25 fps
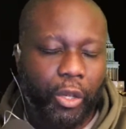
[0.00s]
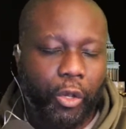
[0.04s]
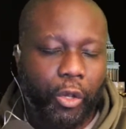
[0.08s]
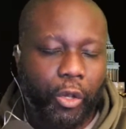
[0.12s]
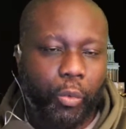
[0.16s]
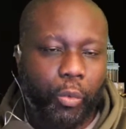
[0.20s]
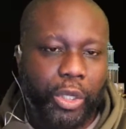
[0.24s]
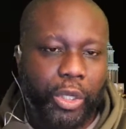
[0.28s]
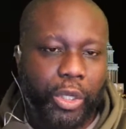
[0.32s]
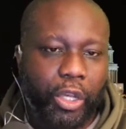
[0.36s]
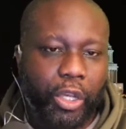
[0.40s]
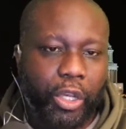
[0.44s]

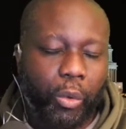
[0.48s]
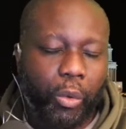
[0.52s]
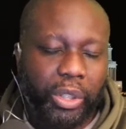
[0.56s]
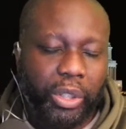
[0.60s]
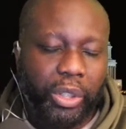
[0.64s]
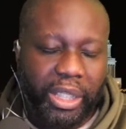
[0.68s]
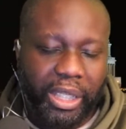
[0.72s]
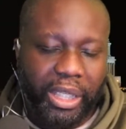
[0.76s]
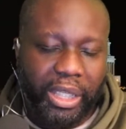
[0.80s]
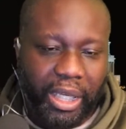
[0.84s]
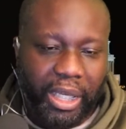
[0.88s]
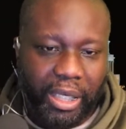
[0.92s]
we only
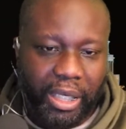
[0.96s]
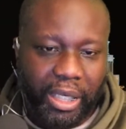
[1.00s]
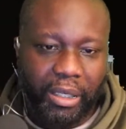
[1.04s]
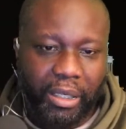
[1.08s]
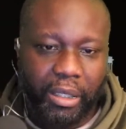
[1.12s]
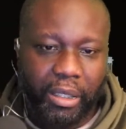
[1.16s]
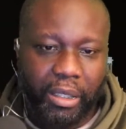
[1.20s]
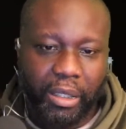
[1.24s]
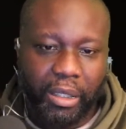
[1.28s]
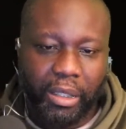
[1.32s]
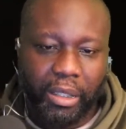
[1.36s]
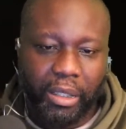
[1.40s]
get
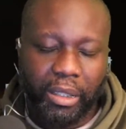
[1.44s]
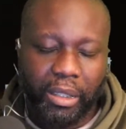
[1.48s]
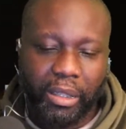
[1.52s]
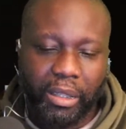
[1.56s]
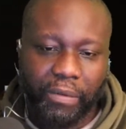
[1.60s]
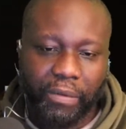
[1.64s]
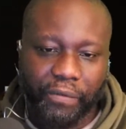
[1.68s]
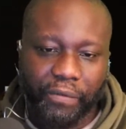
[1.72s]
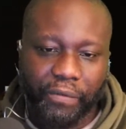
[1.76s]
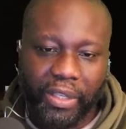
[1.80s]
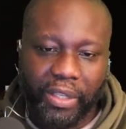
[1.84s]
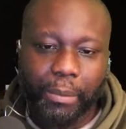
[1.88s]
the
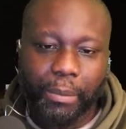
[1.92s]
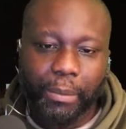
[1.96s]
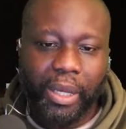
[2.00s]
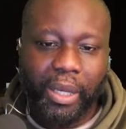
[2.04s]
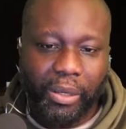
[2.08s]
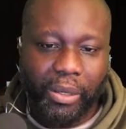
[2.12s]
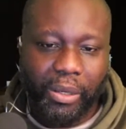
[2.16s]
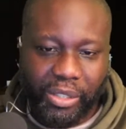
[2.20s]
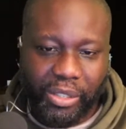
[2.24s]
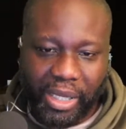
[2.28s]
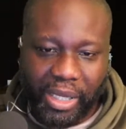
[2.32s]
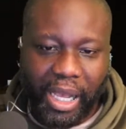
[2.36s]
female
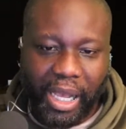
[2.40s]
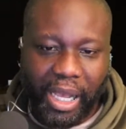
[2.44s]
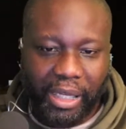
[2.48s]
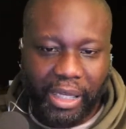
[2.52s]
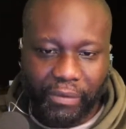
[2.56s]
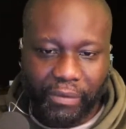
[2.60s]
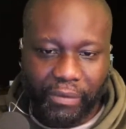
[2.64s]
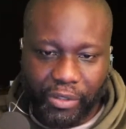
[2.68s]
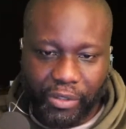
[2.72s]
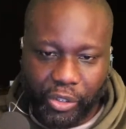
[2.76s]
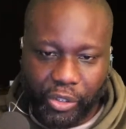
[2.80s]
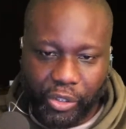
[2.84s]
side of
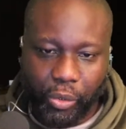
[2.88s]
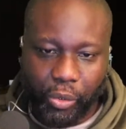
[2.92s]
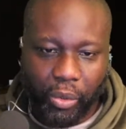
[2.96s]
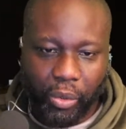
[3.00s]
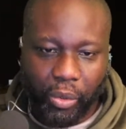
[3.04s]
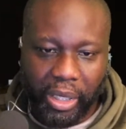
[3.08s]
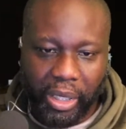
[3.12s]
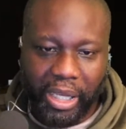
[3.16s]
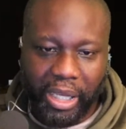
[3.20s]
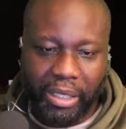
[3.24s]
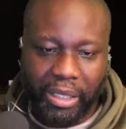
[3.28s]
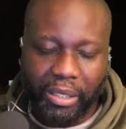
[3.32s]
the story
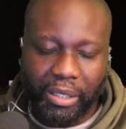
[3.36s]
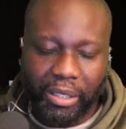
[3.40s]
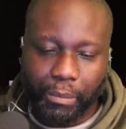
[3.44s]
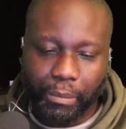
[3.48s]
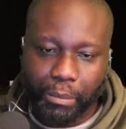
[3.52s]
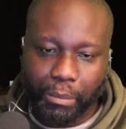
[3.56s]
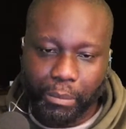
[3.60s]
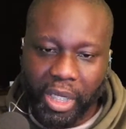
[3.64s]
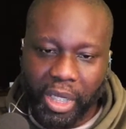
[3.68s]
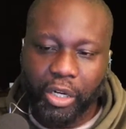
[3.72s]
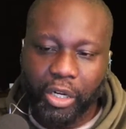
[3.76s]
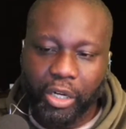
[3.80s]
and
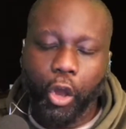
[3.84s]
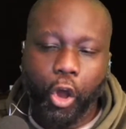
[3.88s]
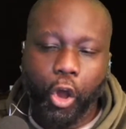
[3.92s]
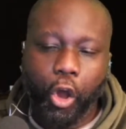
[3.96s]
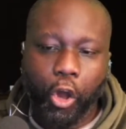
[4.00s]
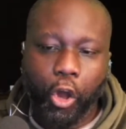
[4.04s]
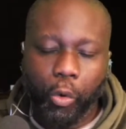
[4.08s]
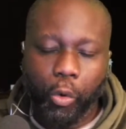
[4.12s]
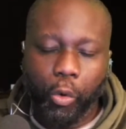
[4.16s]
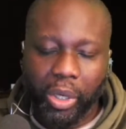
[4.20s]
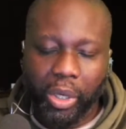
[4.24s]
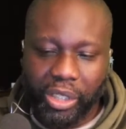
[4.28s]
men are
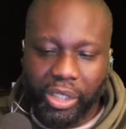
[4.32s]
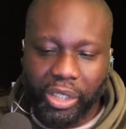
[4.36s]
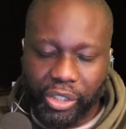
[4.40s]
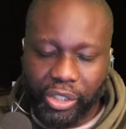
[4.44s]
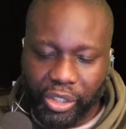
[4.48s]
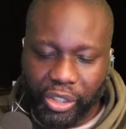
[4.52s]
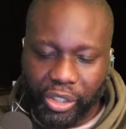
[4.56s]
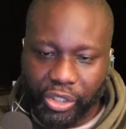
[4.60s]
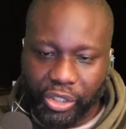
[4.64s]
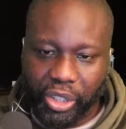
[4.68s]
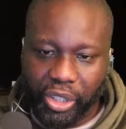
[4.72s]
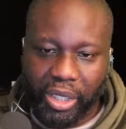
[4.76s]
always
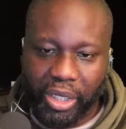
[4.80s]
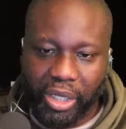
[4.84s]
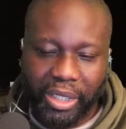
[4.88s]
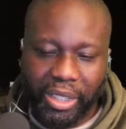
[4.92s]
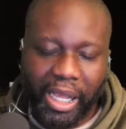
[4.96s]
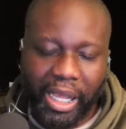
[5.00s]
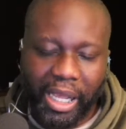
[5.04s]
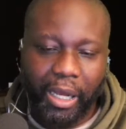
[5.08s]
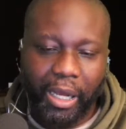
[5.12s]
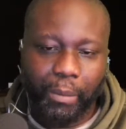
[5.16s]
shut down.